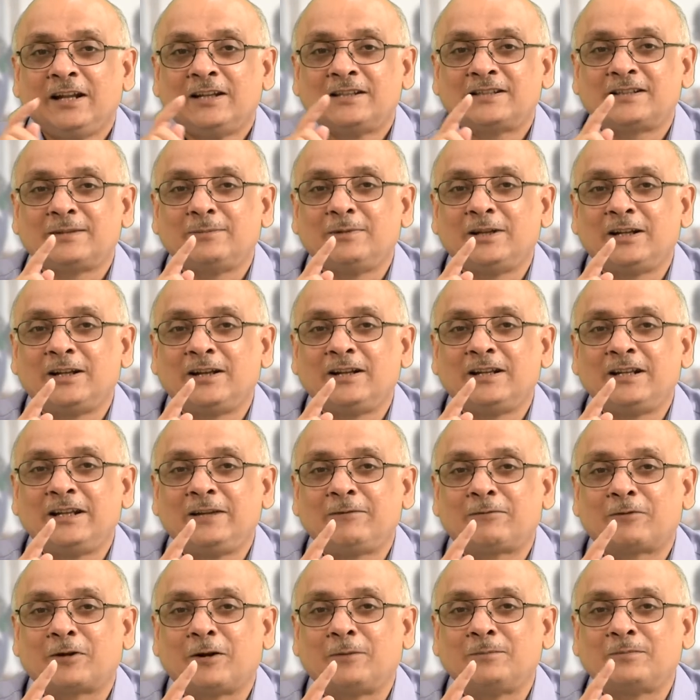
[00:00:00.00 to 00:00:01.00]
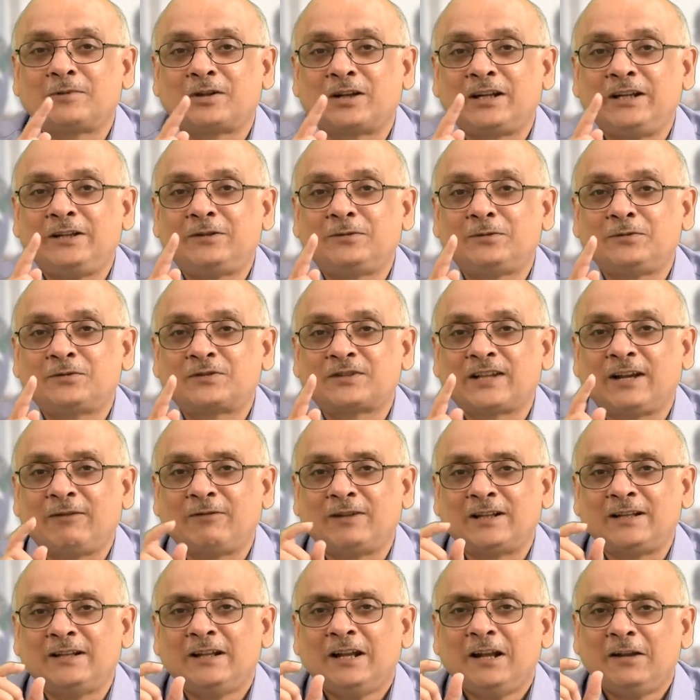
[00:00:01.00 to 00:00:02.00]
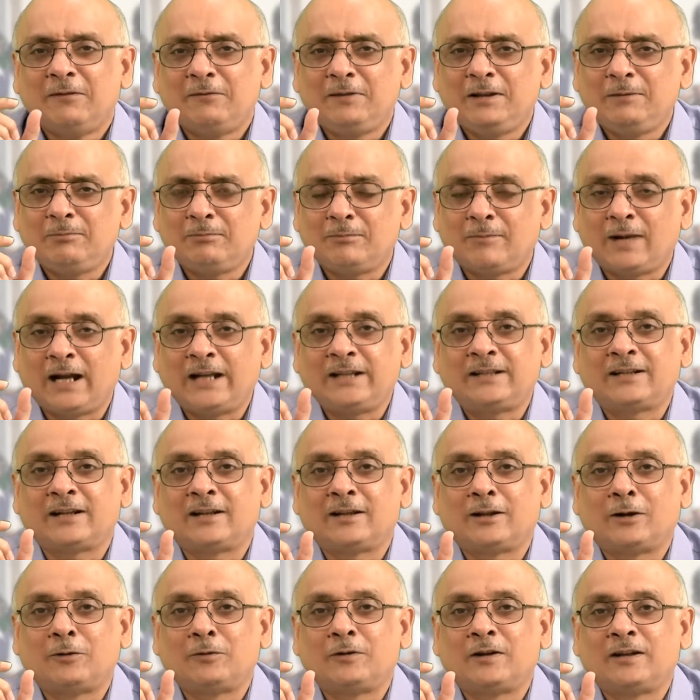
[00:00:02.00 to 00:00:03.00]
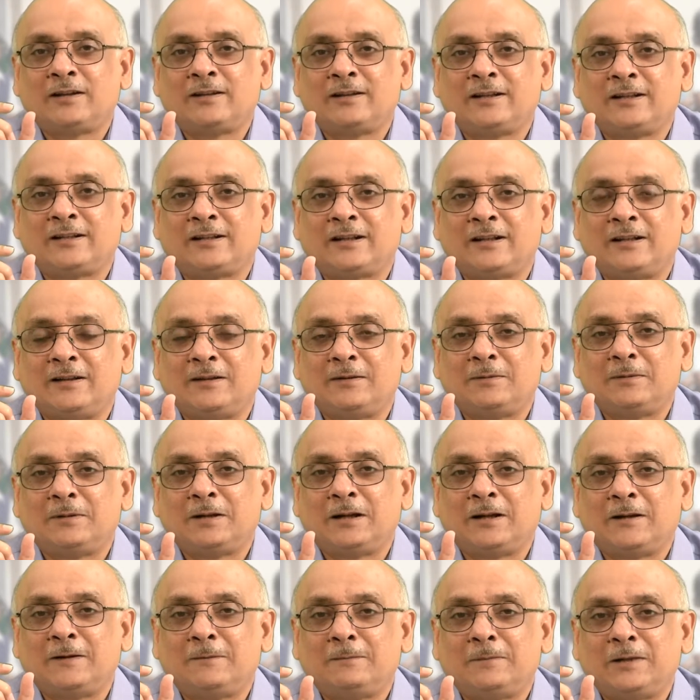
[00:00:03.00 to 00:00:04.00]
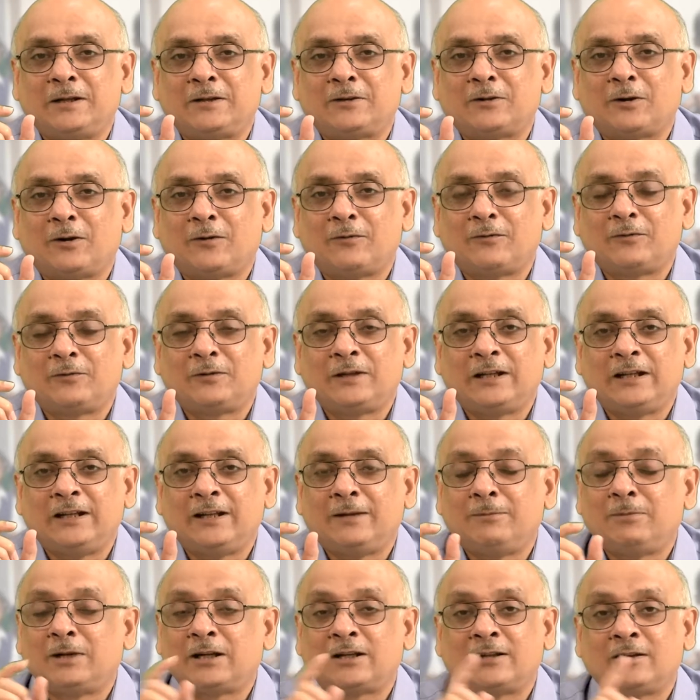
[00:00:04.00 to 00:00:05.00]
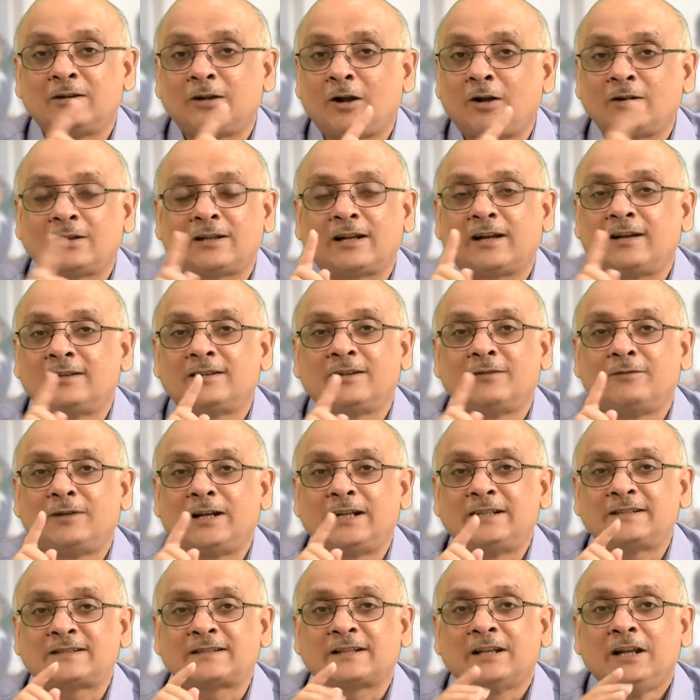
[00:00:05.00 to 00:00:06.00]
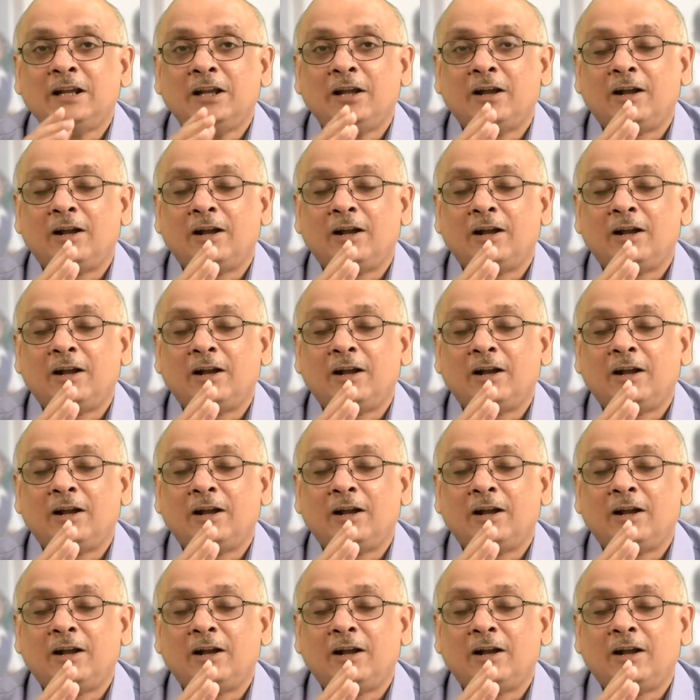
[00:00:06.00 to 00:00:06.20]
Similarly, from 3 to 7, we might allow a little bit of delay, but not otherwise.